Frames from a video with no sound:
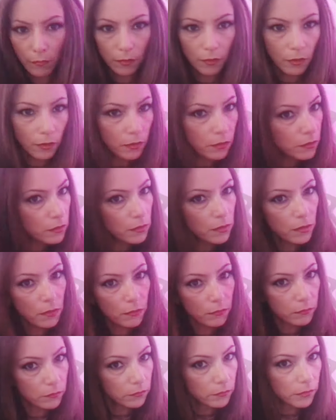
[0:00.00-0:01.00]
let's see,
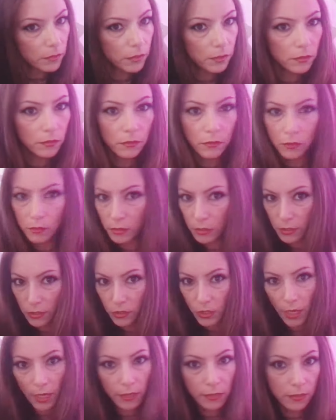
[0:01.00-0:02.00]
just
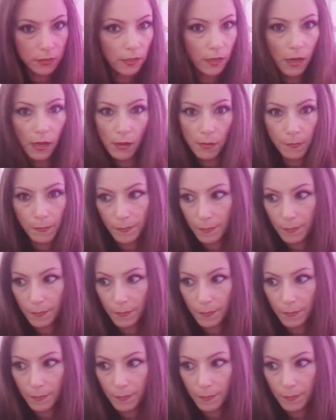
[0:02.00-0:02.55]
jazz it up.